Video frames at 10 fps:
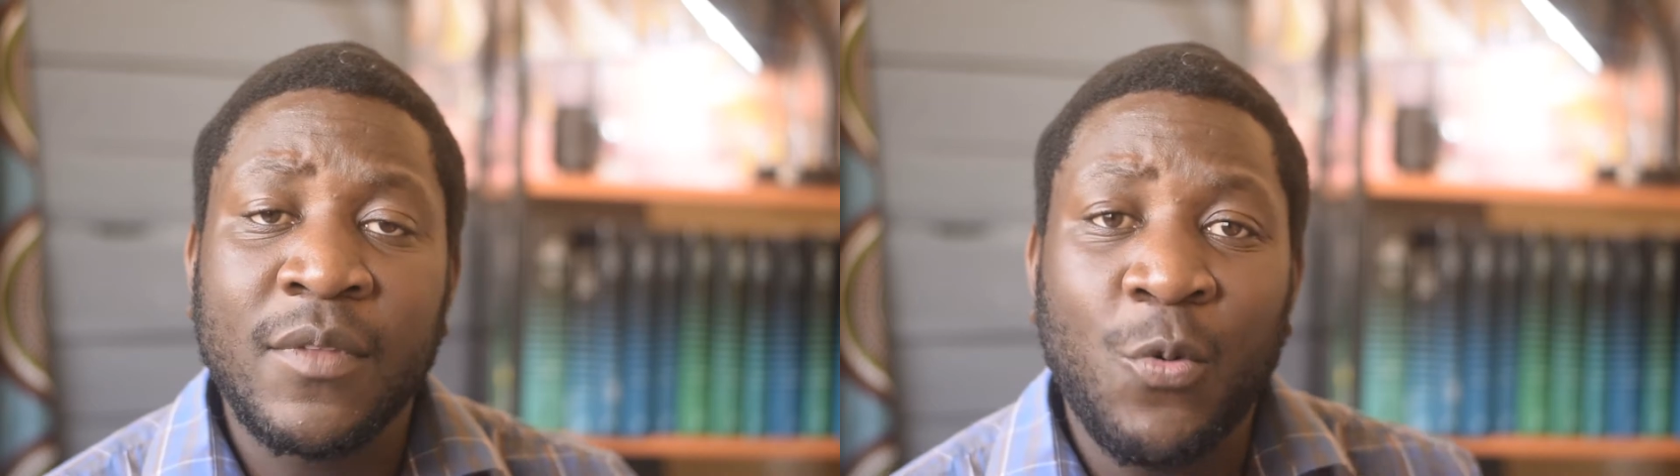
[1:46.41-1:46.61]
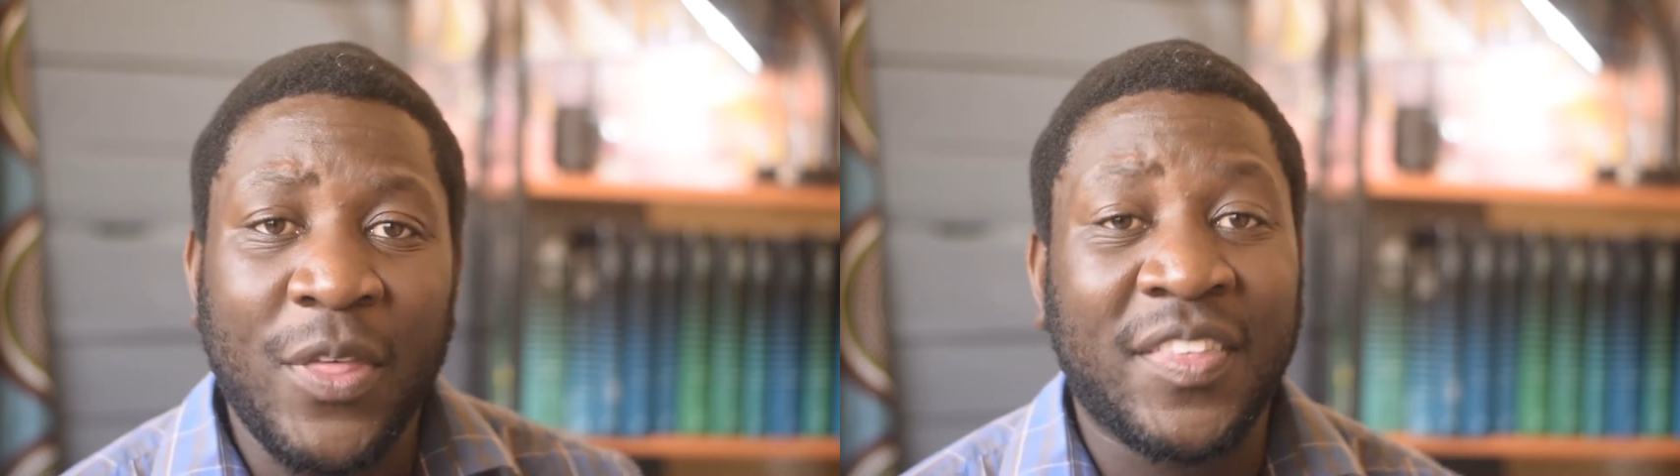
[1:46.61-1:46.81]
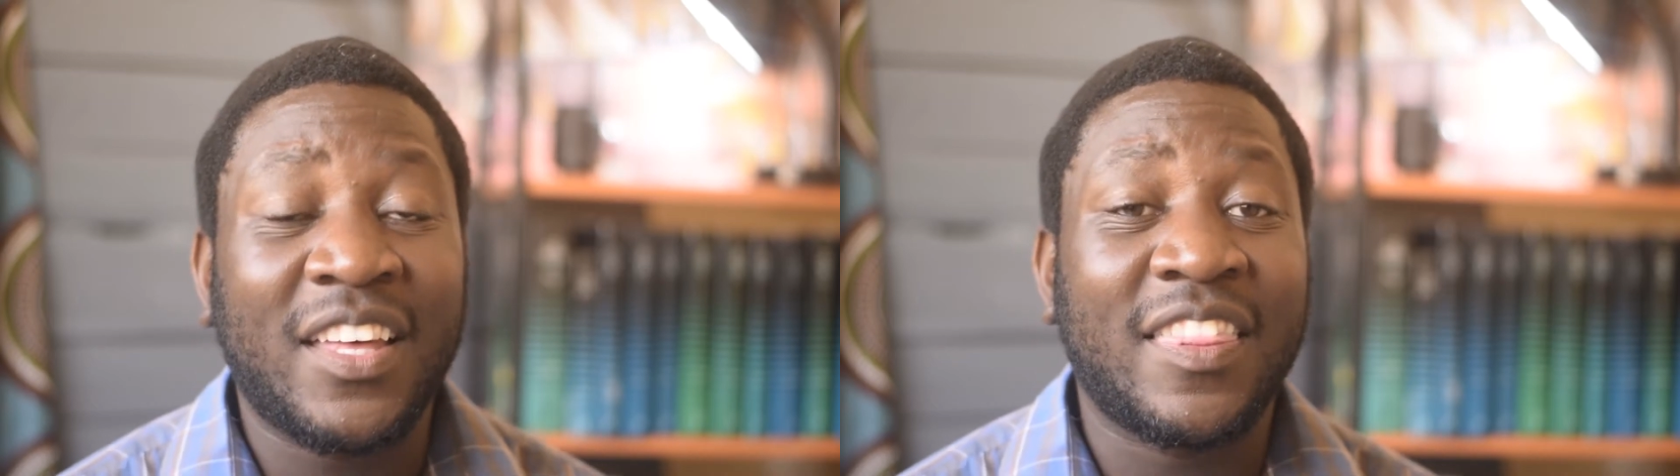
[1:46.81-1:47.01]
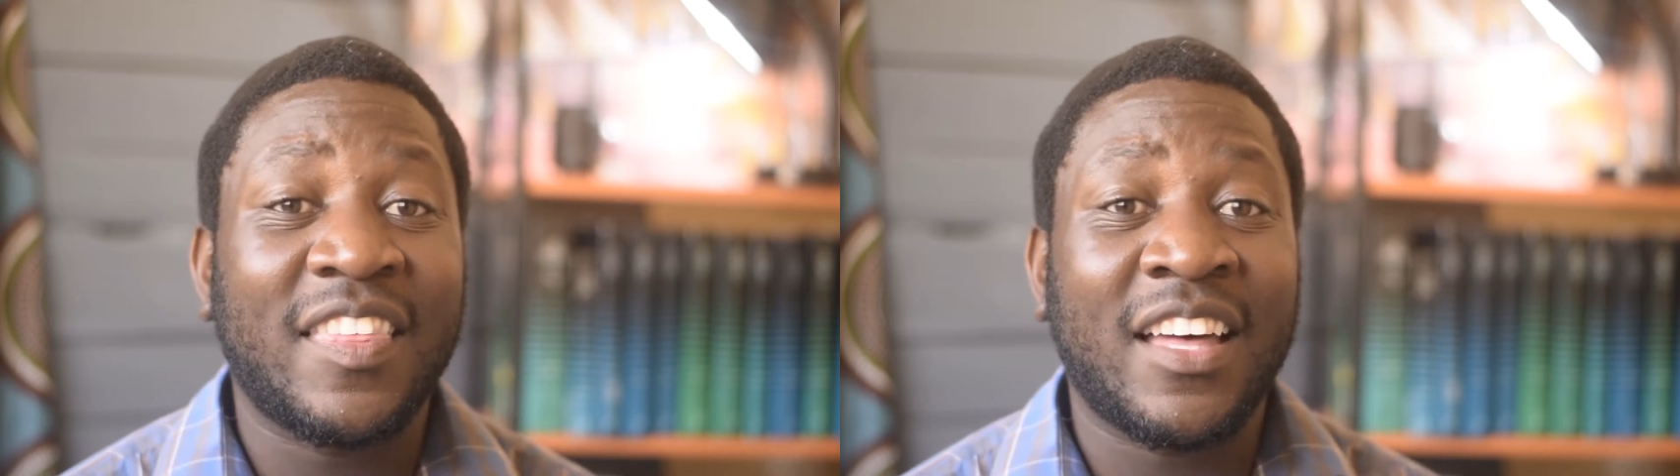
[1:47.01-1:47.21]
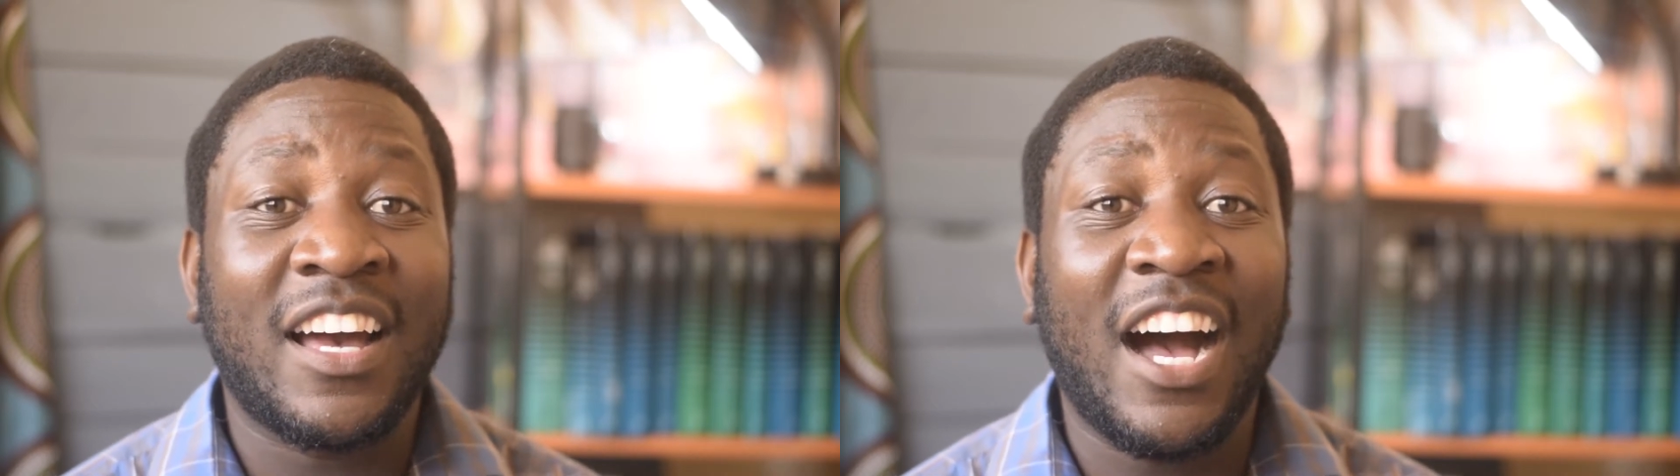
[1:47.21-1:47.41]
with
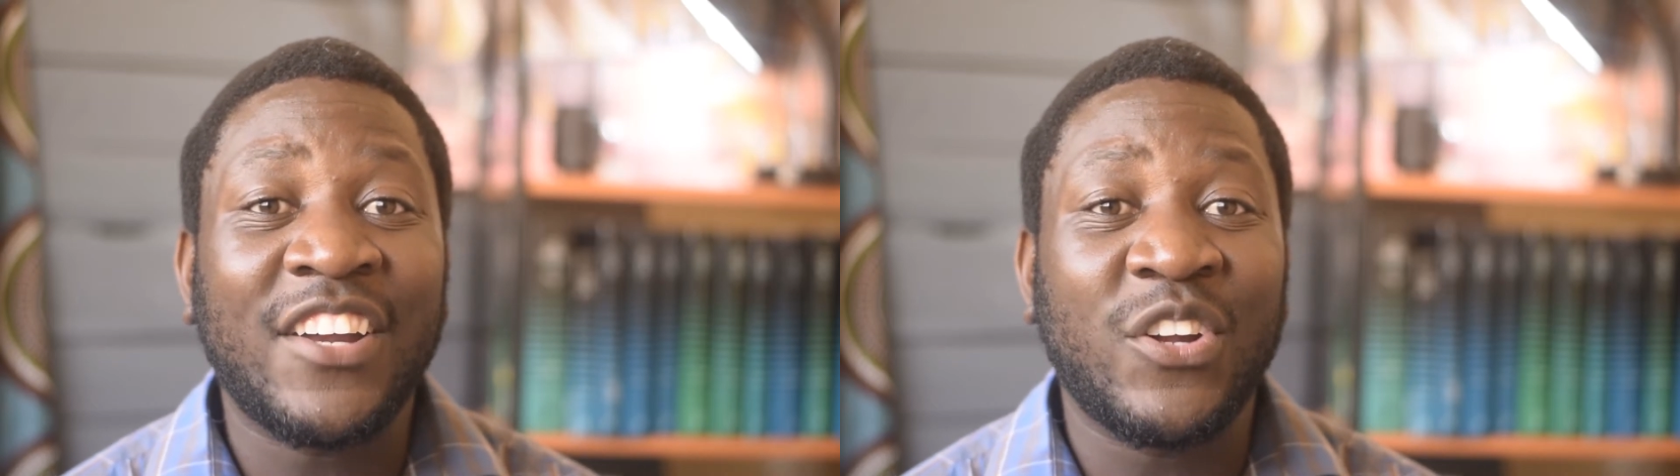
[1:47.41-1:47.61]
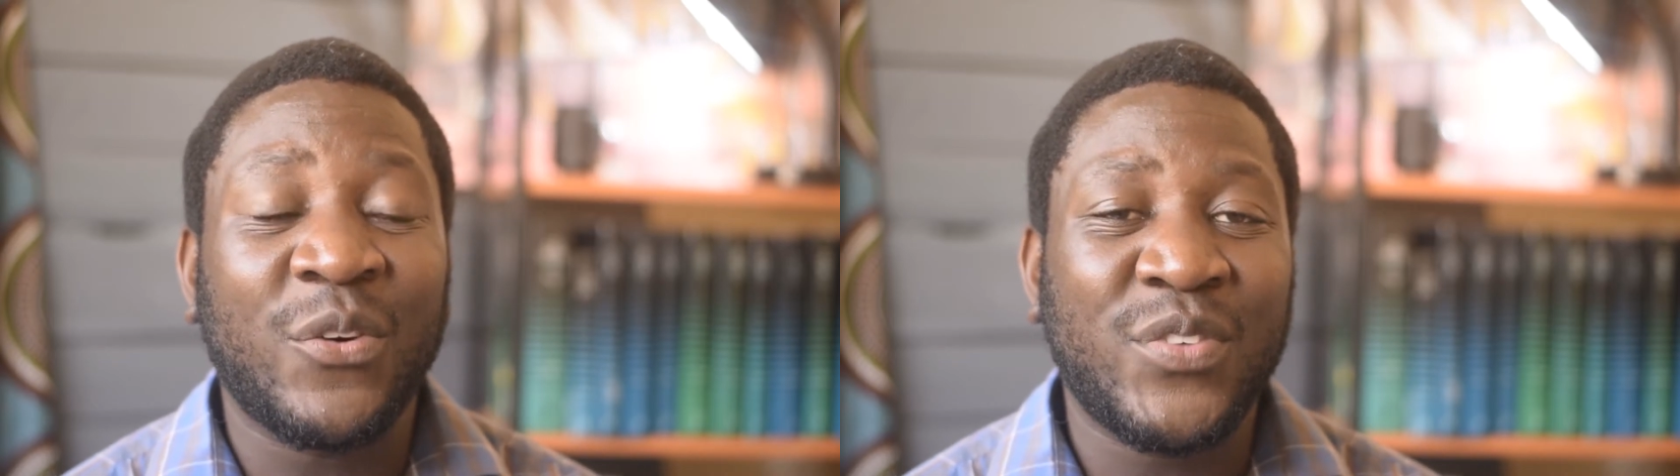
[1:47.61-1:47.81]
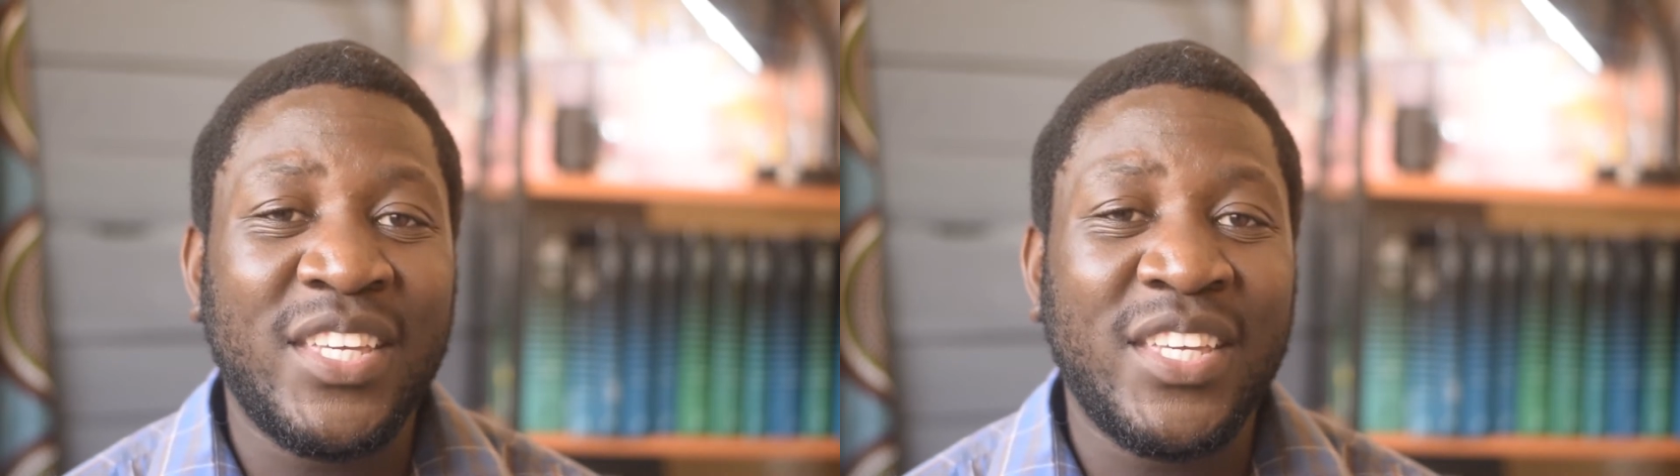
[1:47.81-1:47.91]
the Garden of